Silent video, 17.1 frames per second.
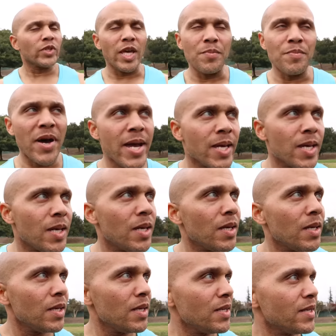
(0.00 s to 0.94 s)
Okay, Mike,
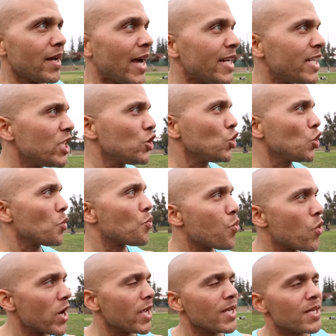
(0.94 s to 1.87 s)
I need you to
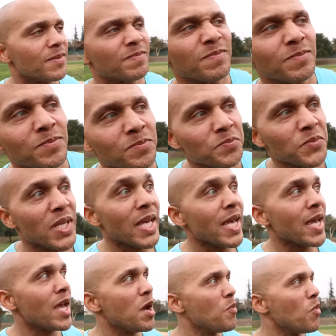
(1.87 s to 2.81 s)
bring
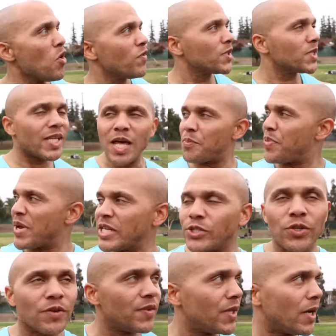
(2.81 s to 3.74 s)
him over to that
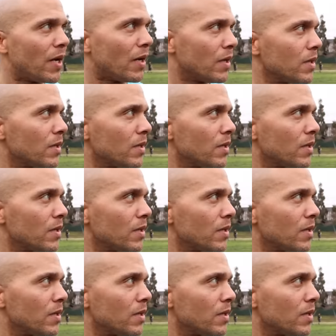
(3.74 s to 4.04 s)
bench over there.